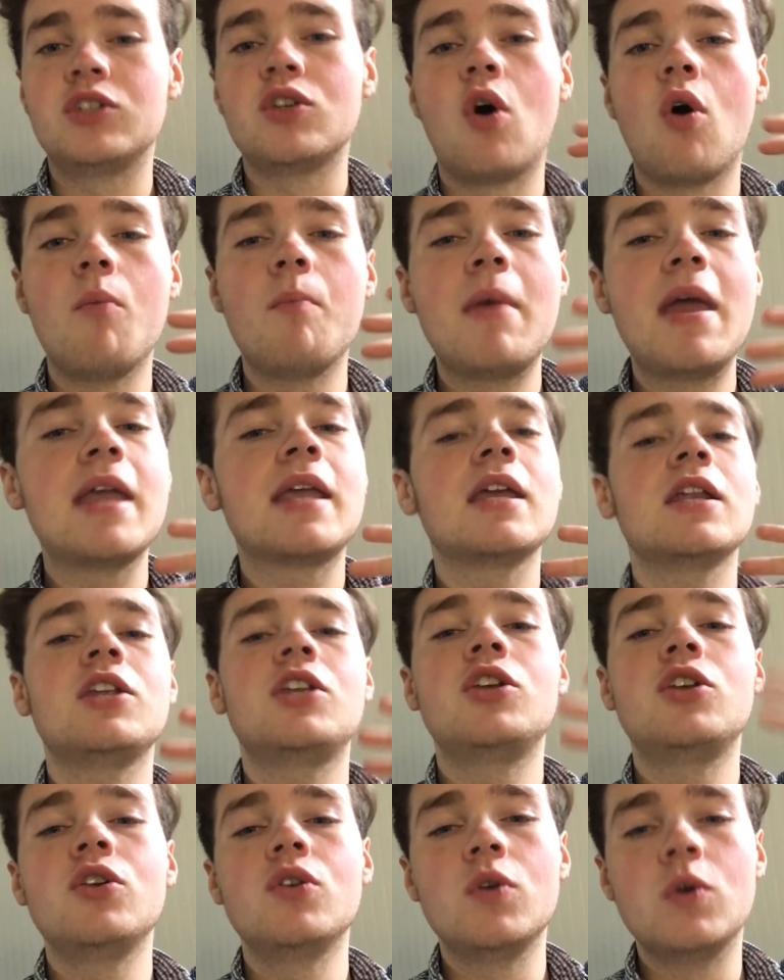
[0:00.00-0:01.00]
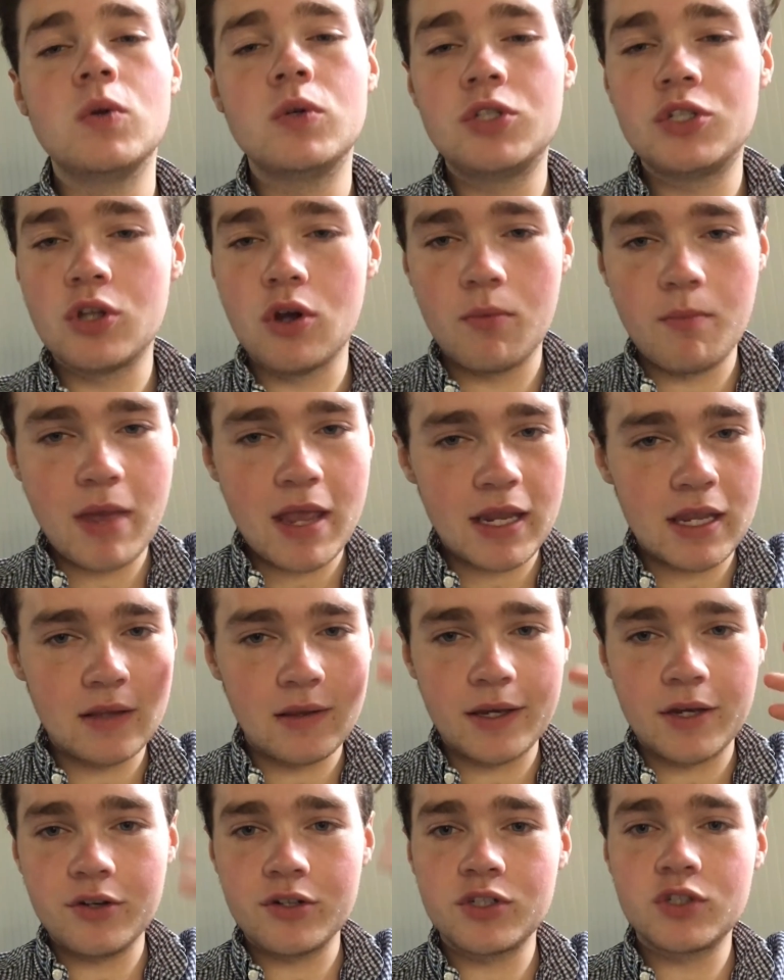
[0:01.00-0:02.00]
Don't make it huge. Don't make it
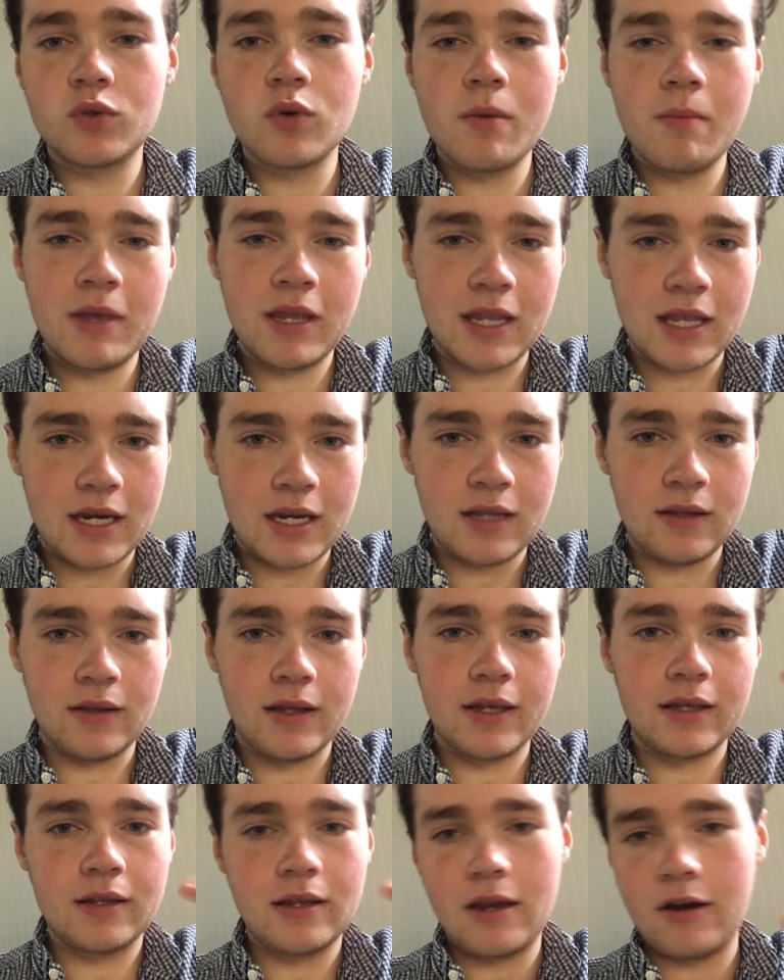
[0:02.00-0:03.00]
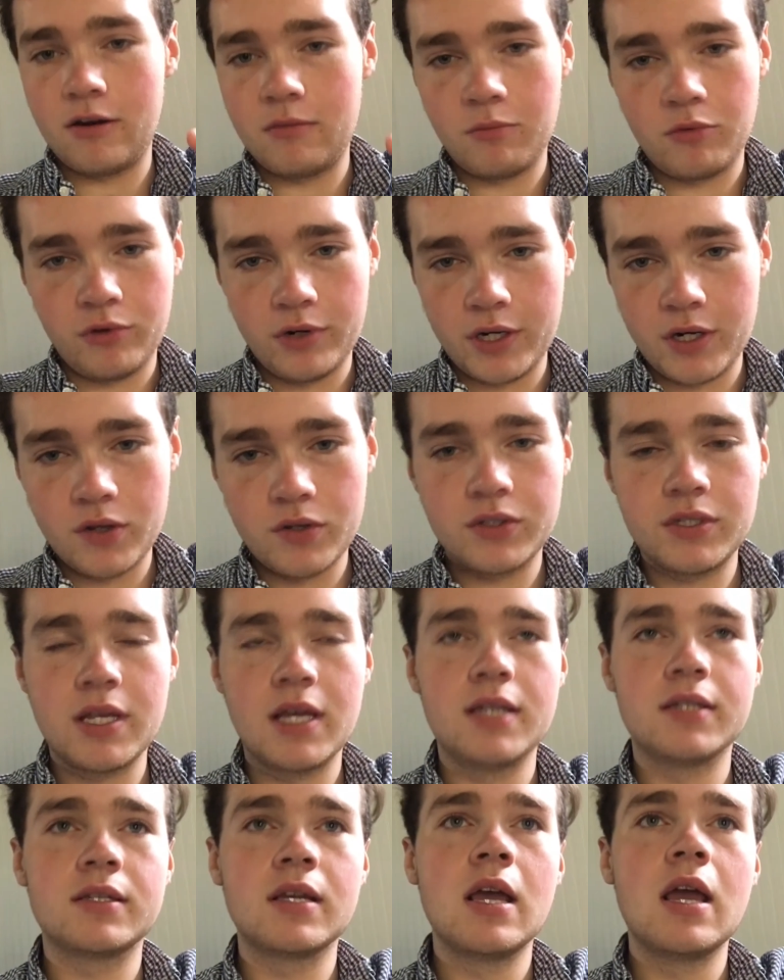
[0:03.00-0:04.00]
like you're swimming in it, like Aaron Marino
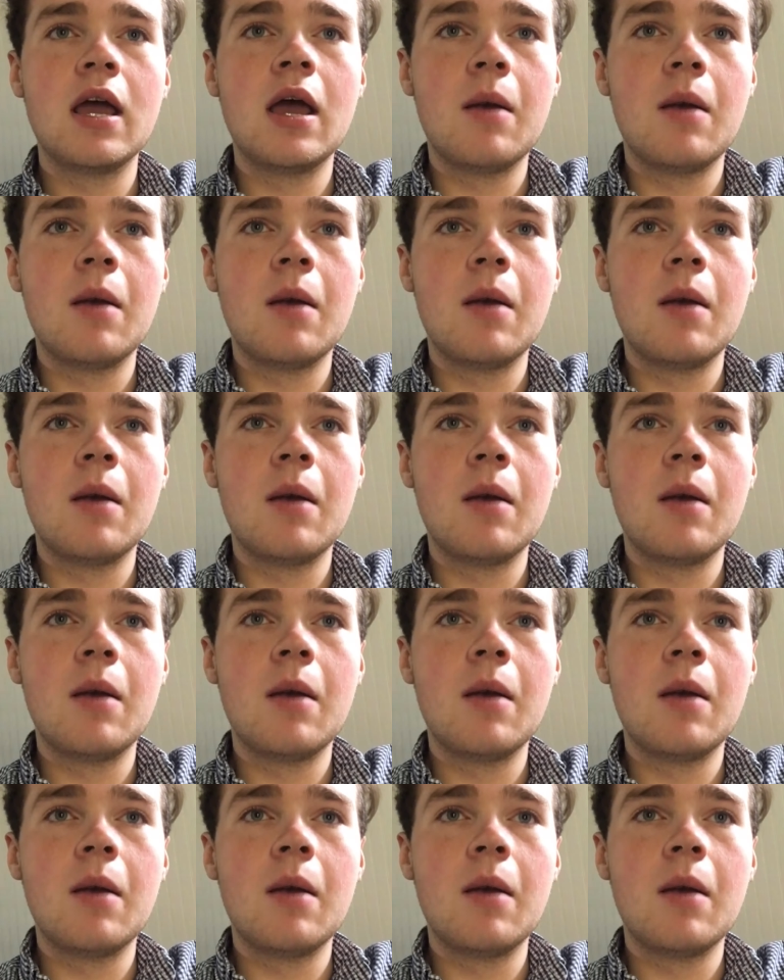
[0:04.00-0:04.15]
says.